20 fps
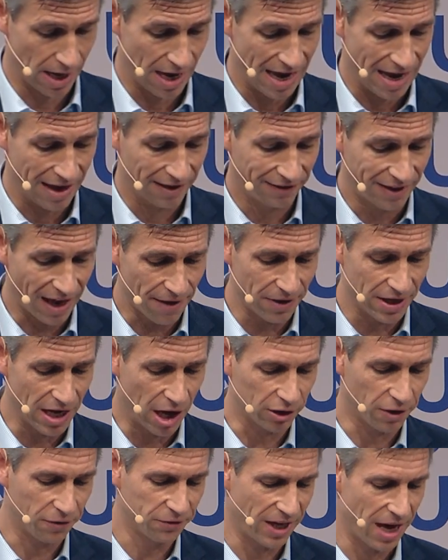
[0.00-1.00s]
7 out
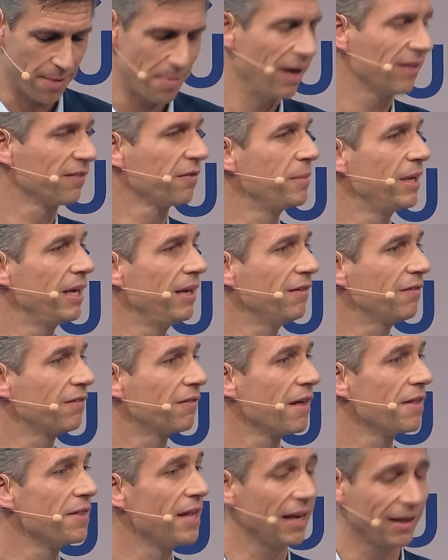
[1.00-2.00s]
of 10
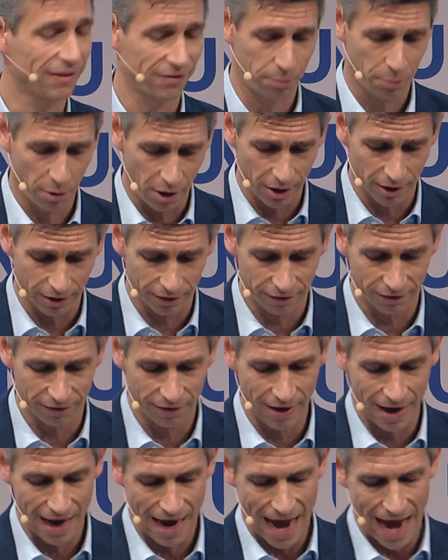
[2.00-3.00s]
SMEs that experience
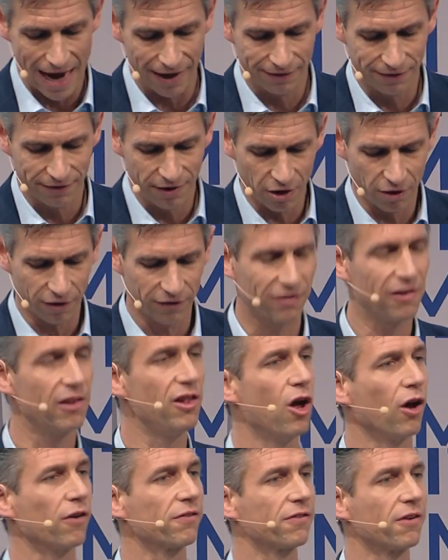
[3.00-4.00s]
a serious
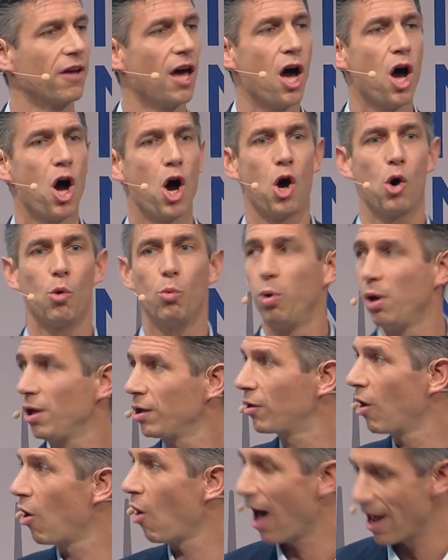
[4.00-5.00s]
loss will
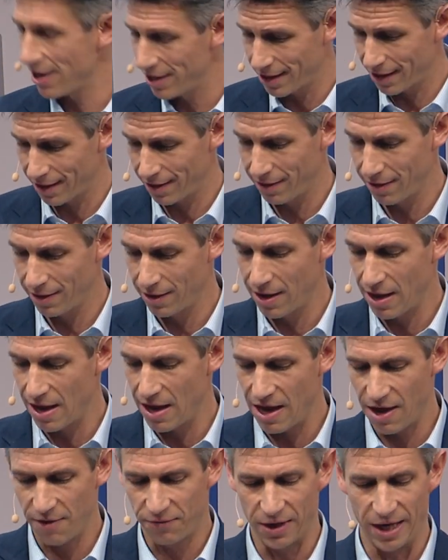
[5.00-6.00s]
go under
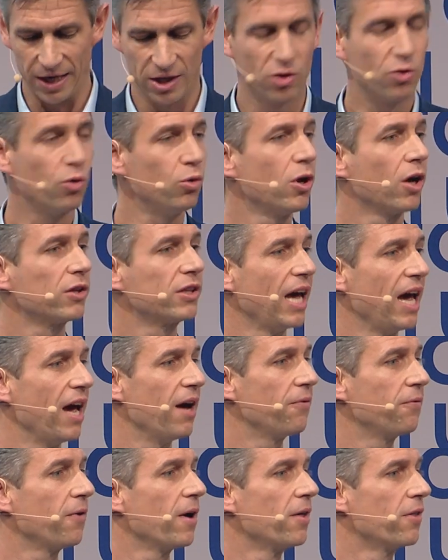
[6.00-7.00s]
if they do not
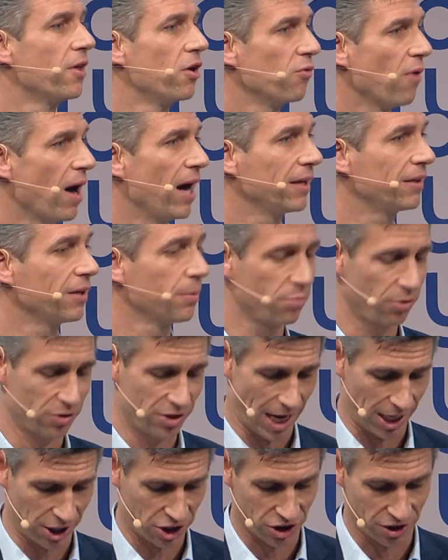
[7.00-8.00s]
have the right
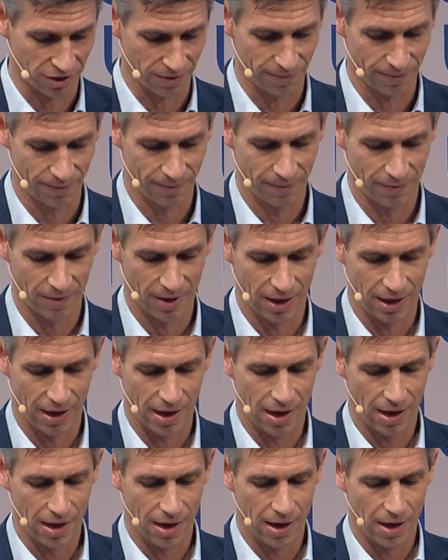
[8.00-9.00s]
protection.
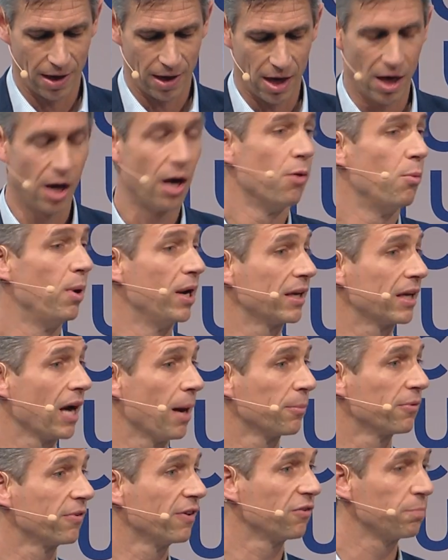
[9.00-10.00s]
When it
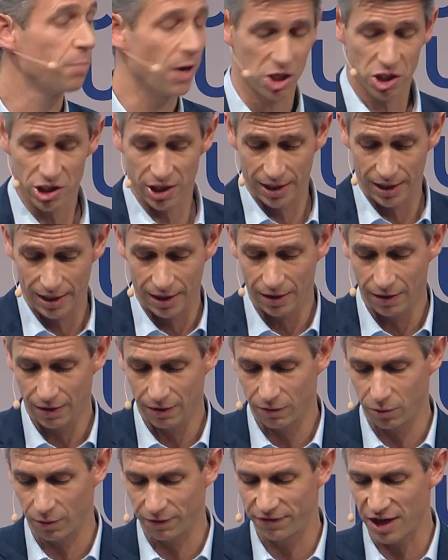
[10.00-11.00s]
comes especially
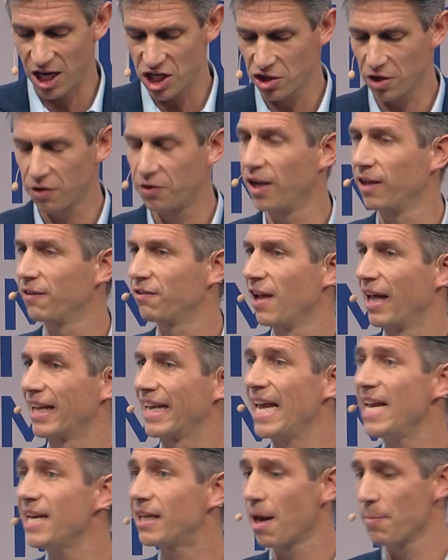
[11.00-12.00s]
to essential things
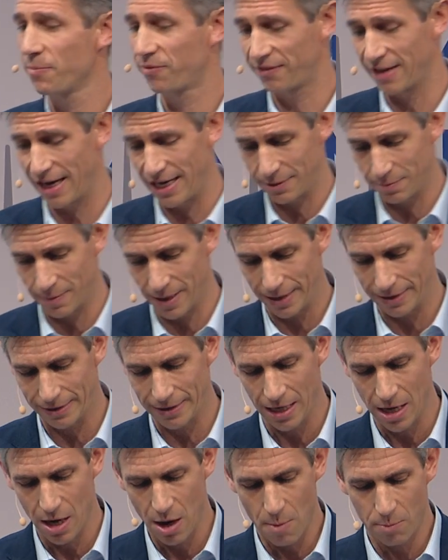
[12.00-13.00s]
like income statement,
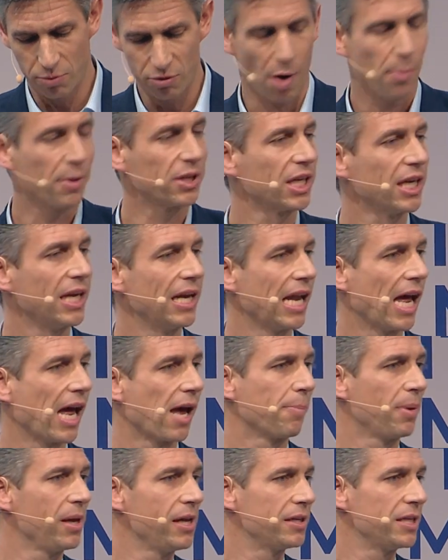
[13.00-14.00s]
property
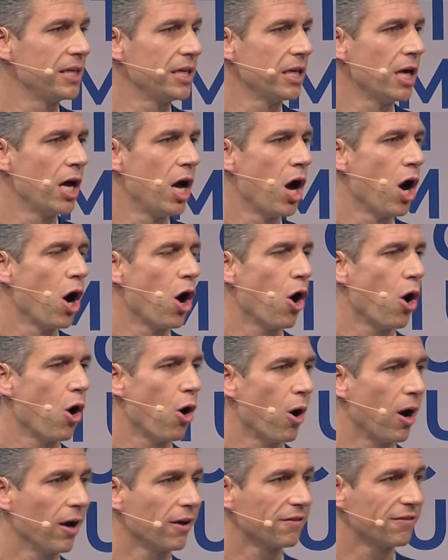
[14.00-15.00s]
liability,
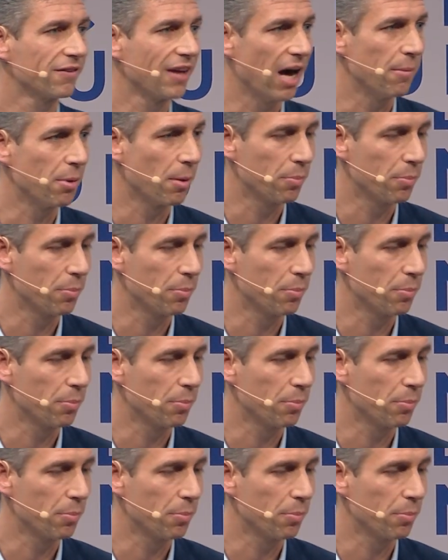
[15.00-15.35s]
or cyber